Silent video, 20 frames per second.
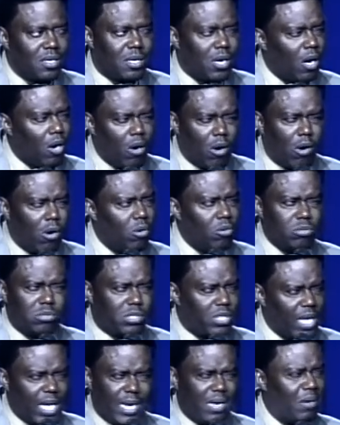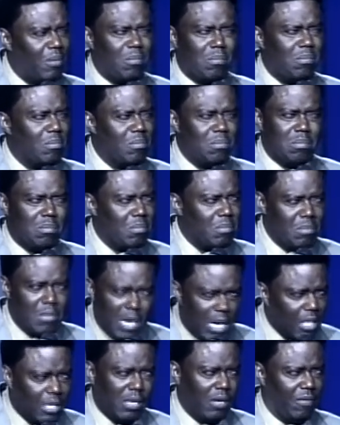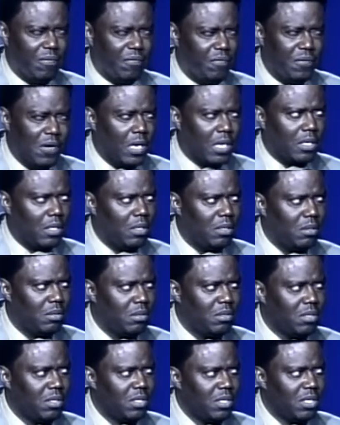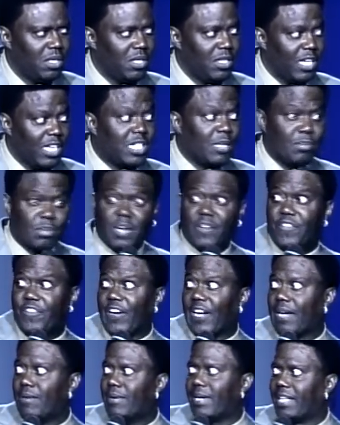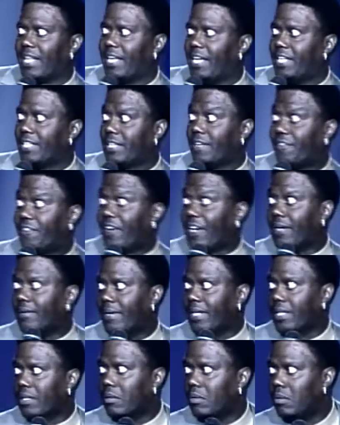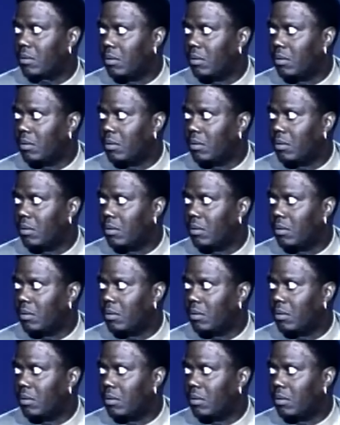Cold than a motherfucker. There's some good fucking weather here. Good fucking weather.